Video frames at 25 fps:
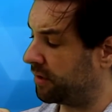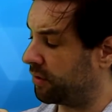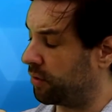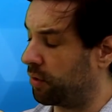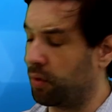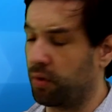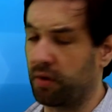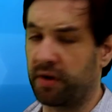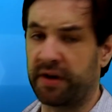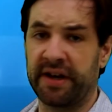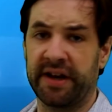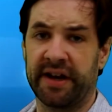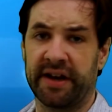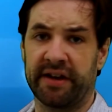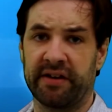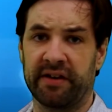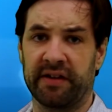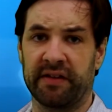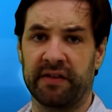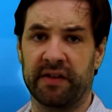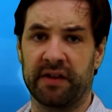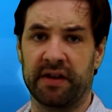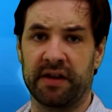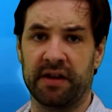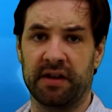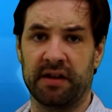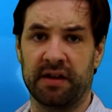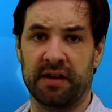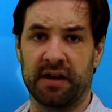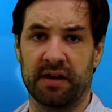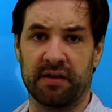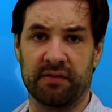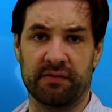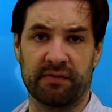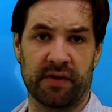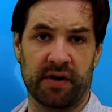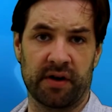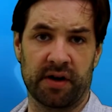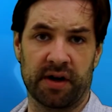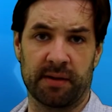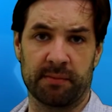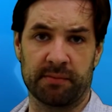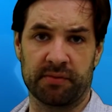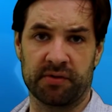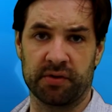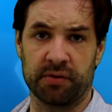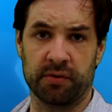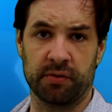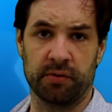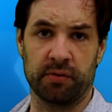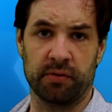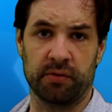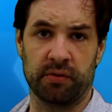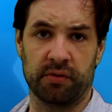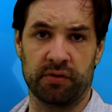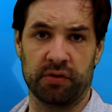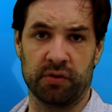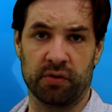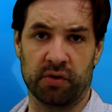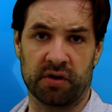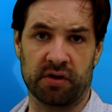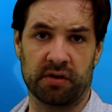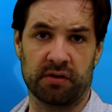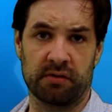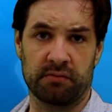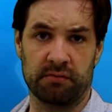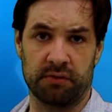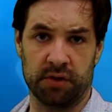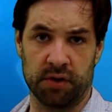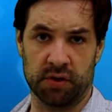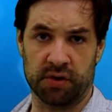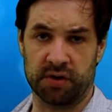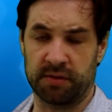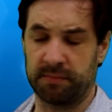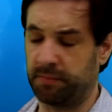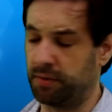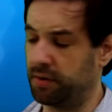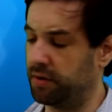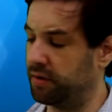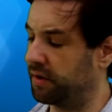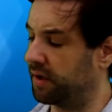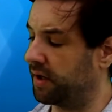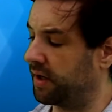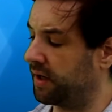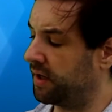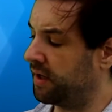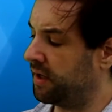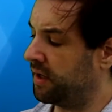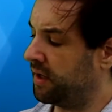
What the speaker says: or connecting the phone up to your computer,